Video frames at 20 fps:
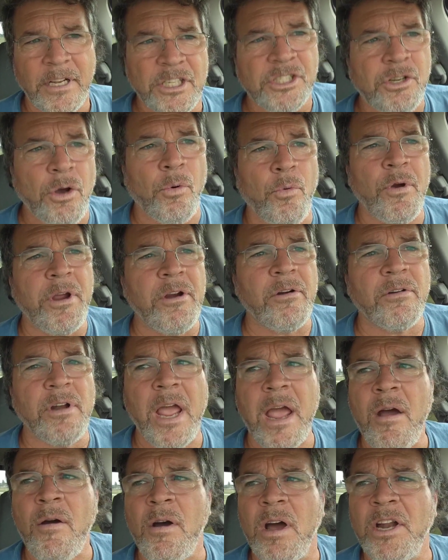So we are
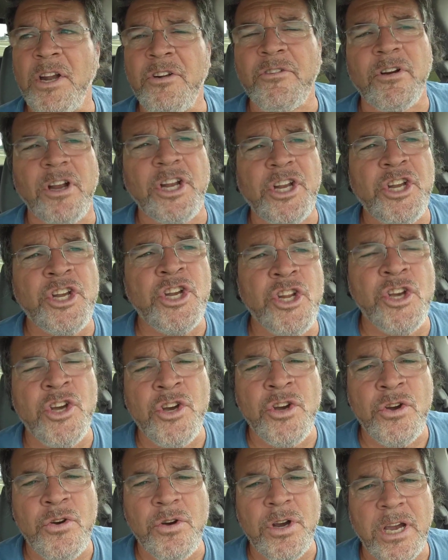now under a
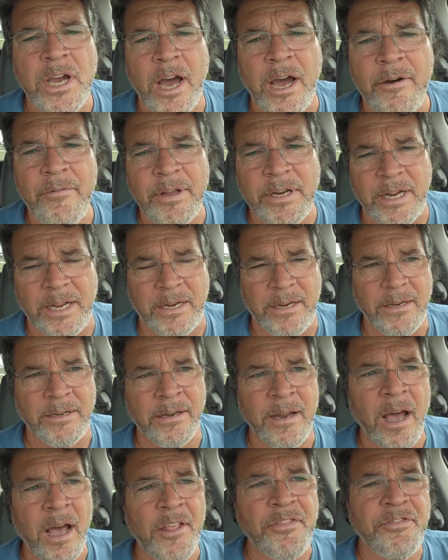new covenant,
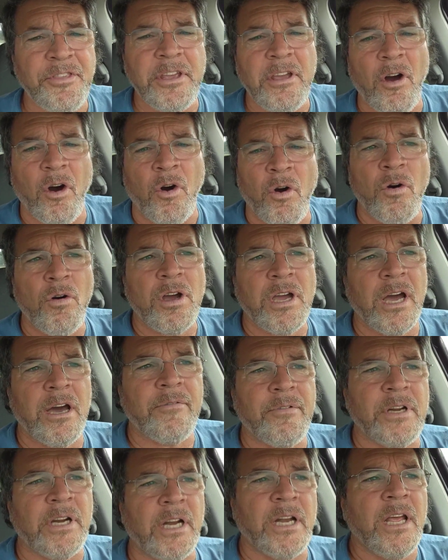not the old
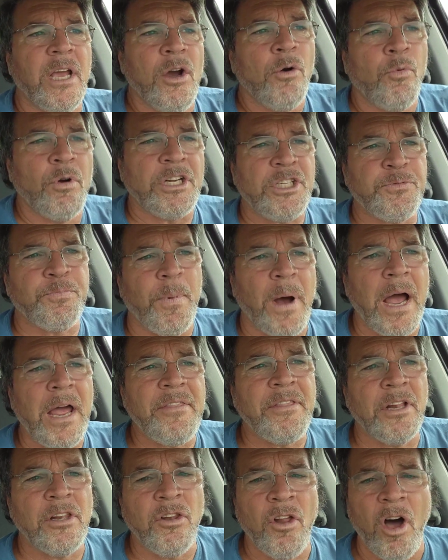covenant, which by
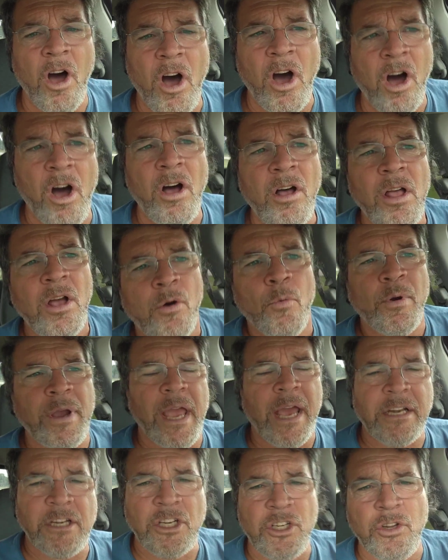the law we
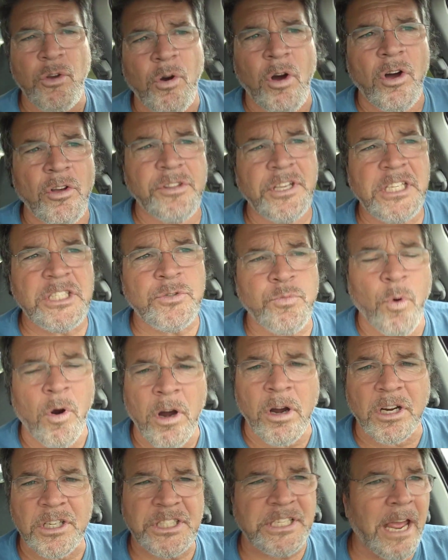had to do all these
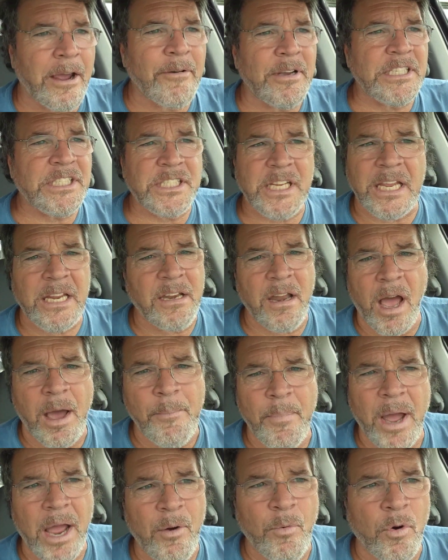works. Now he's saying, not
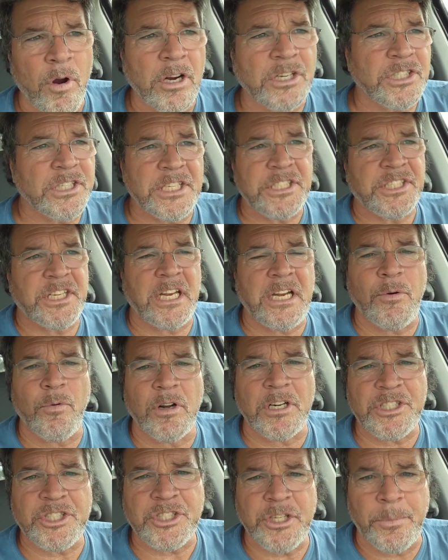by works, lest
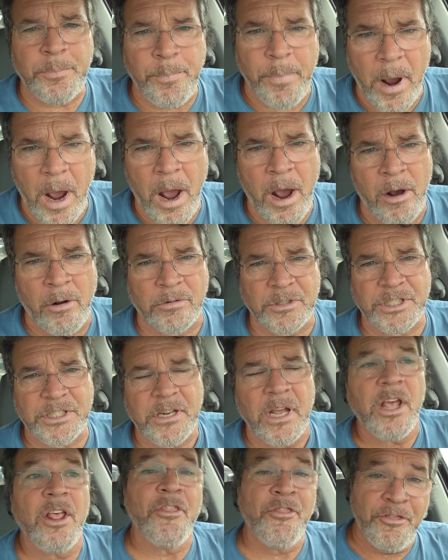anyone should boast.
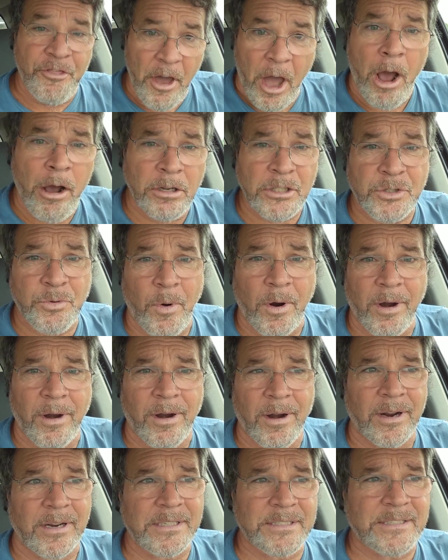Those
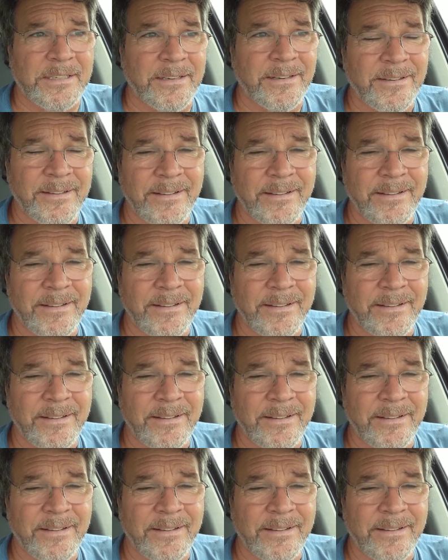works.